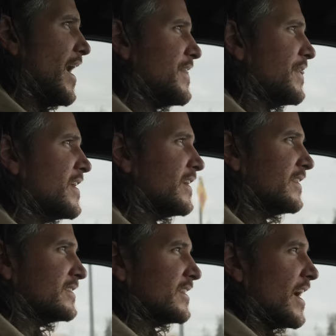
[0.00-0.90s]
I think
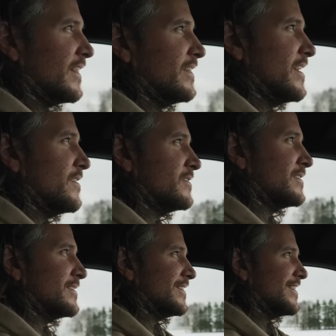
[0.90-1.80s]
this guy
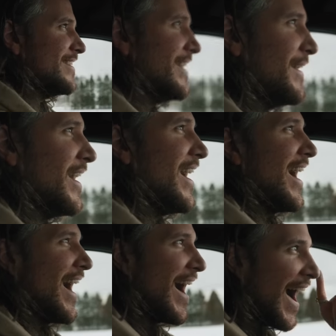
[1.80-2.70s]
lives.
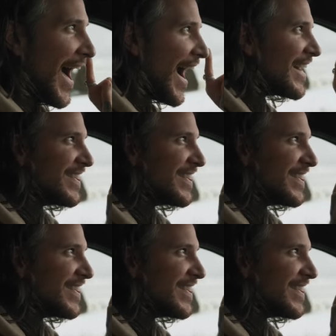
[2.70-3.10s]
I